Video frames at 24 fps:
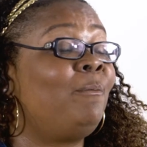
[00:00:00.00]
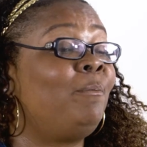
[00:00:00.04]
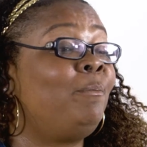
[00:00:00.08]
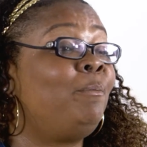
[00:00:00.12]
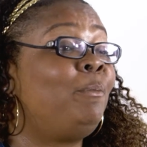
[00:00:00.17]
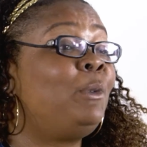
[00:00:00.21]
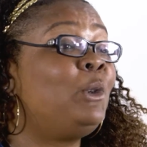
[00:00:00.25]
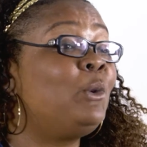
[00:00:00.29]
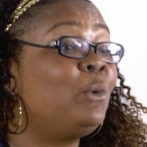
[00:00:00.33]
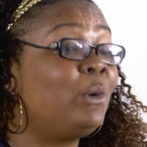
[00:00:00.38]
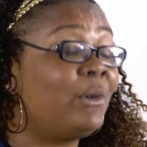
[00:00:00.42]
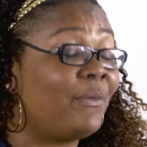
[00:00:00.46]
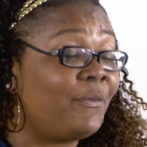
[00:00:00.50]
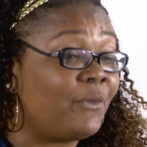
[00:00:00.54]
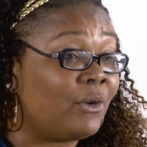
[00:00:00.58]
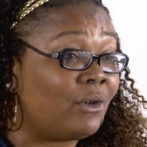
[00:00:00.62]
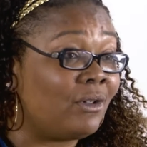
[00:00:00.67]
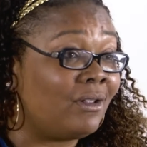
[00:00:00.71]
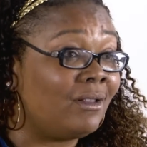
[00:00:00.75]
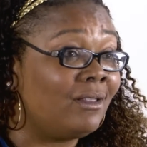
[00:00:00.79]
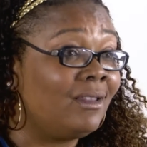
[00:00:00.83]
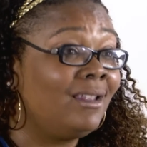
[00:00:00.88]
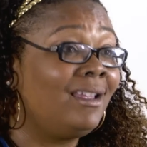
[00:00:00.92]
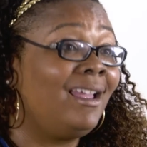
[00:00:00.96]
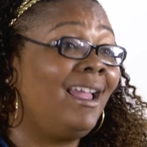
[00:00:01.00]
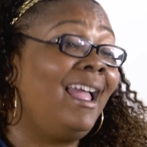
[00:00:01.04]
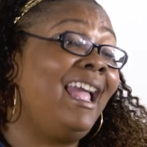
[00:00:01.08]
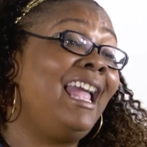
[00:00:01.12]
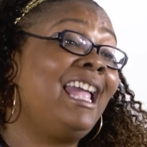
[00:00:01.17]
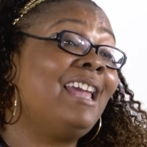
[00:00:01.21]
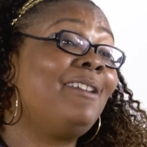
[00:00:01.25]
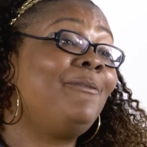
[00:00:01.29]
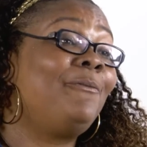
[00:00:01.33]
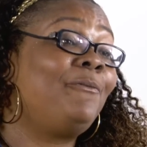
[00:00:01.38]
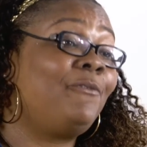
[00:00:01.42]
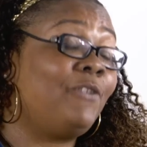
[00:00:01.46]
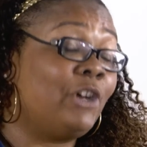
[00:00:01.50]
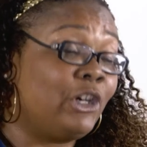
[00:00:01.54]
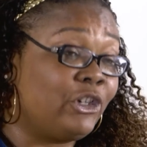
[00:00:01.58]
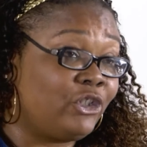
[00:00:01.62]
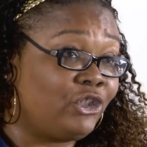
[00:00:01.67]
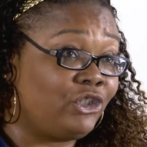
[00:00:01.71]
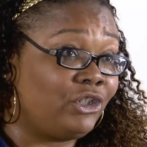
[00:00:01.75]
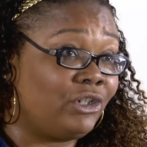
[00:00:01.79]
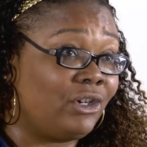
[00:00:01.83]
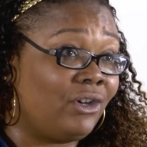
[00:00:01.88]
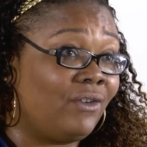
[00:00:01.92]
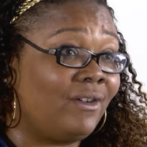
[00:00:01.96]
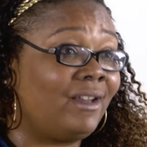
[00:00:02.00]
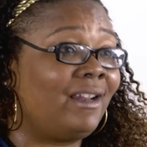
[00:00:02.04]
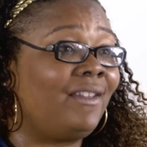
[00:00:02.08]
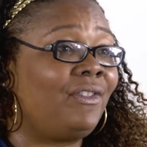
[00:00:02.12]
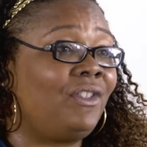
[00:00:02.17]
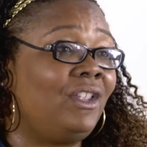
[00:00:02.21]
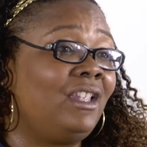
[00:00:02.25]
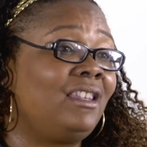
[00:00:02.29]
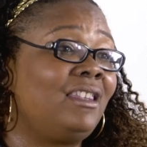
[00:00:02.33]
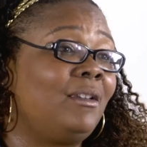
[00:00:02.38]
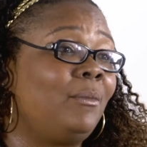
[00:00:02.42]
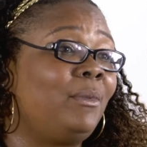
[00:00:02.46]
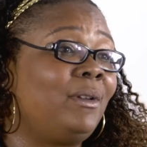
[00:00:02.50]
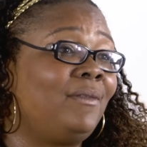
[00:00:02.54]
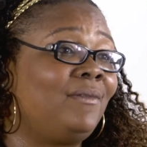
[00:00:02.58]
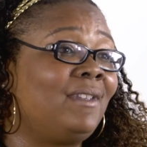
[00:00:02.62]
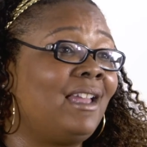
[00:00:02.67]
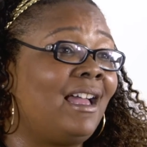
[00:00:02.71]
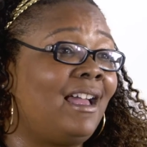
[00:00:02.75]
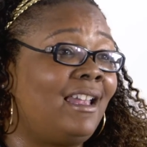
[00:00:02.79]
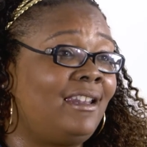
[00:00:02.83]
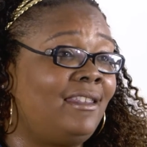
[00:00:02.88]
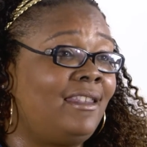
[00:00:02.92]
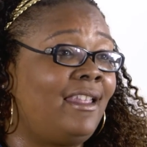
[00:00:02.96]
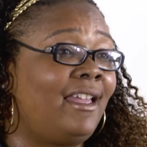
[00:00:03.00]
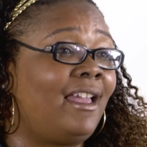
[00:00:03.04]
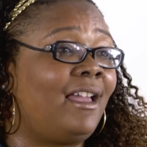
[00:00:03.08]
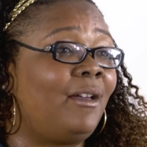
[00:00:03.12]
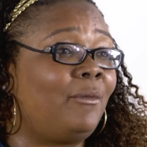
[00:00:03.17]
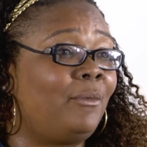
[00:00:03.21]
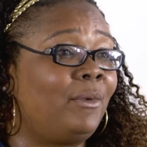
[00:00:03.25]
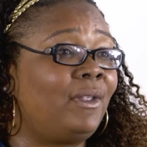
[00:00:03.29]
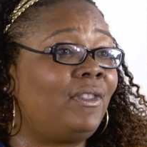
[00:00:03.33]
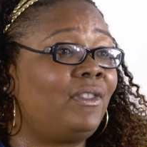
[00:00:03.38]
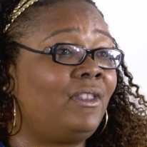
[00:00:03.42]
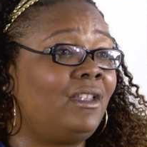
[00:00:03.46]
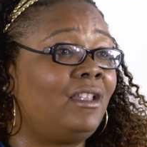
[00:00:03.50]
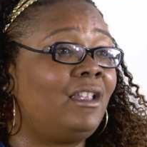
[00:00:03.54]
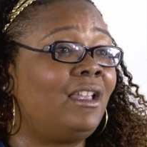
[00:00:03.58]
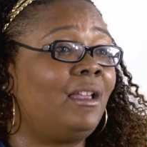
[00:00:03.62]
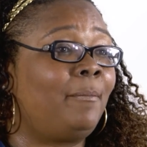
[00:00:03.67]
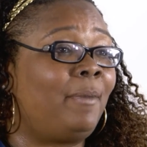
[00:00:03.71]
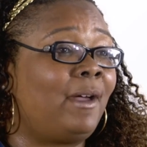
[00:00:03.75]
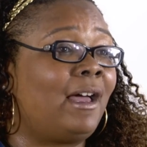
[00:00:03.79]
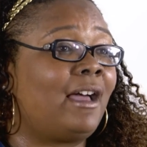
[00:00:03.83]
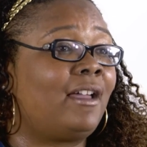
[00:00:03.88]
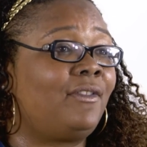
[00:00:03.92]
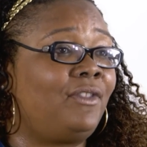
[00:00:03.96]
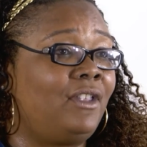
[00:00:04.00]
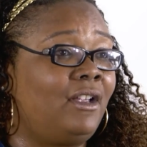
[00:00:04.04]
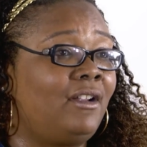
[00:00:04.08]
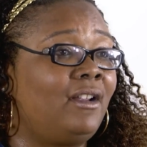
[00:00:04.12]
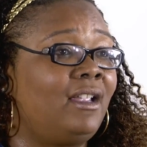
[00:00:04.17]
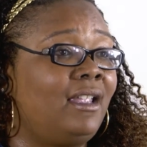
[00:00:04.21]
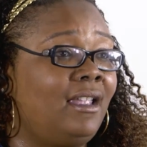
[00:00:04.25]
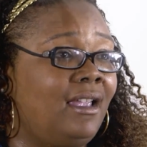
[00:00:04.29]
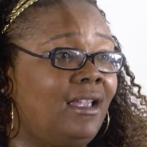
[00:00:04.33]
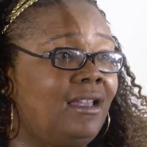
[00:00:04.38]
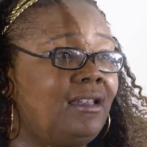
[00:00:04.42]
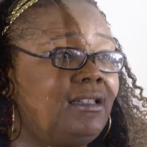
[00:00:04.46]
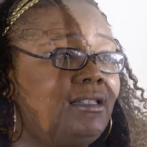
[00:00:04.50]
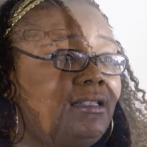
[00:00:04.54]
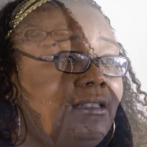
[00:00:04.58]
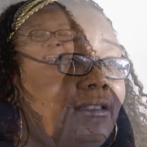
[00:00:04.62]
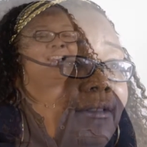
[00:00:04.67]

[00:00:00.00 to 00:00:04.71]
beautiful and functional, and I think that we've gotten that with the Apothecarry case.